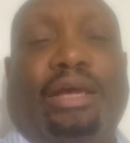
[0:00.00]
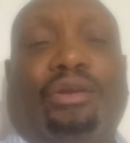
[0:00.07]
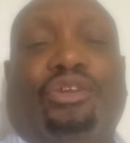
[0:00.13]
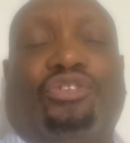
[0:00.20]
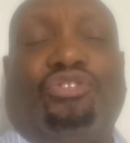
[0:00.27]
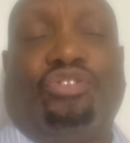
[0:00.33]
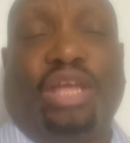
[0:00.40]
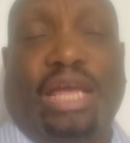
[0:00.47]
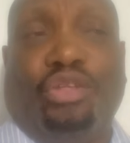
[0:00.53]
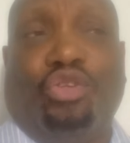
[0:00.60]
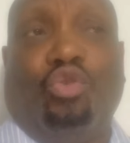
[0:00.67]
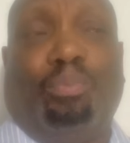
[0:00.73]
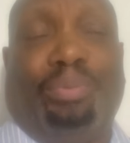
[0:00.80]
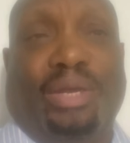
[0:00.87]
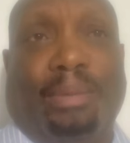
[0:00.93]
understand
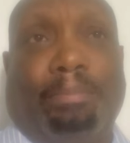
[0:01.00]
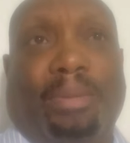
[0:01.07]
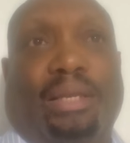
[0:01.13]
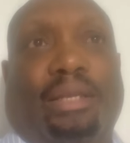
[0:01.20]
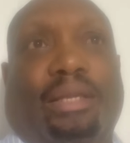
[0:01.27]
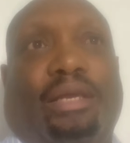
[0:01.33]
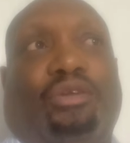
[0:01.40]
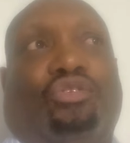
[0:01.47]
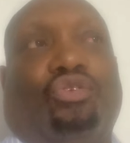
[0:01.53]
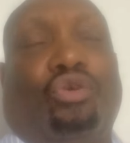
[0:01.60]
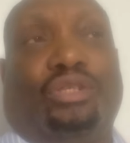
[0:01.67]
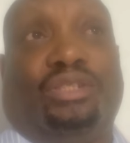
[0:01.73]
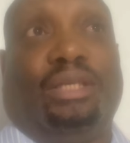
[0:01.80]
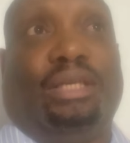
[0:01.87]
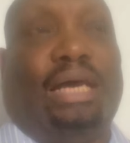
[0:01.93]
you being mentally
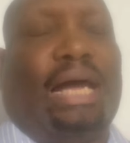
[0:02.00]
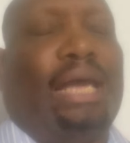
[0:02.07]
exhausted.